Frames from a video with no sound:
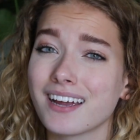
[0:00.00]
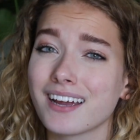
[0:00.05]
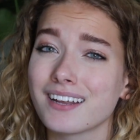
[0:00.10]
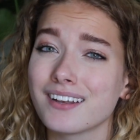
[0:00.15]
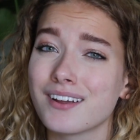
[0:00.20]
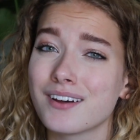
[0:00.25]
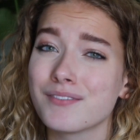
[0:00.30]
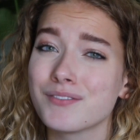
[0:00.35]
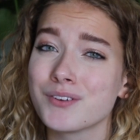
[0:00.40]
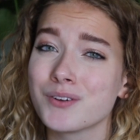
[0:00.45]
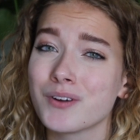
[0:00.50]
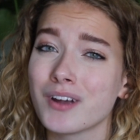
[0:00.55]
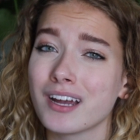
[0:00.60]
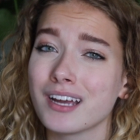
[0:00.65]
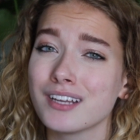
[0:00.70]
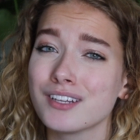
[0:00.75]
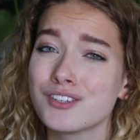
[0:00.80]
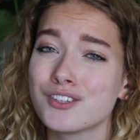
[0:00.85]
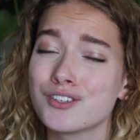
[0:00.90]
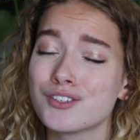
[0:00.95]
I love you
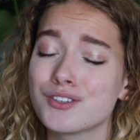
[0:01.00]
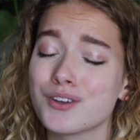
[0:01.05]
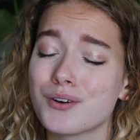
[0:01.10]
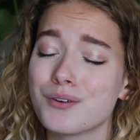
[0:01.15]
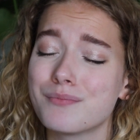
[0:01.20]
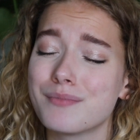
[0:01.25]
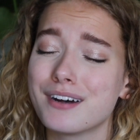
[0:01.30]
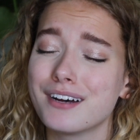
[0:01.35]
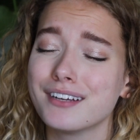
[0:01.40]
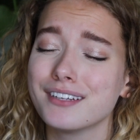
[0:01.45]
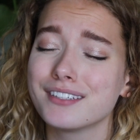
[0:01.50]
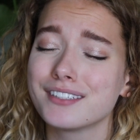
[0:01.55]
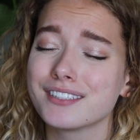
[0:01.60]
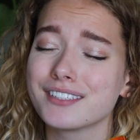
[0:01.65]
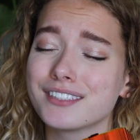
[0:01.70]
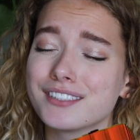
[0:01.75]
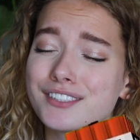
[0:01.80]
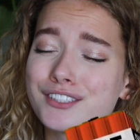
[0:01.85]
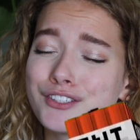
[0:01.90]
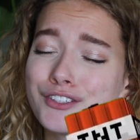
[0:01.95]
guys so much,
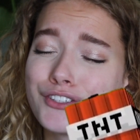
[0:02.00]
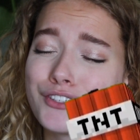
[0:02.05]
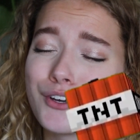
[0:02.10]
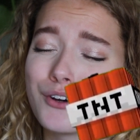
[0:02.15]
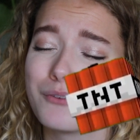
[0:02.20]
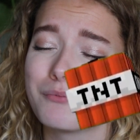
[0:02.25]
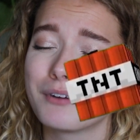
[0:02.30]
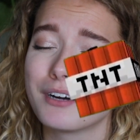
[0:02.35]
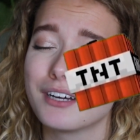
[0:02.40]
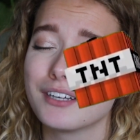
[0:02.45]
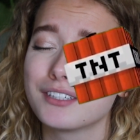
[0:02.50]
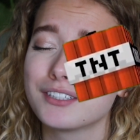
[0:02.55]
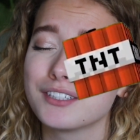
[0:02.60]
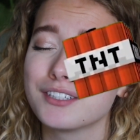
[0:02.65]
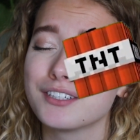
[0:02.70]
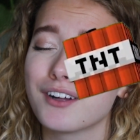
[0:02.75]
so much.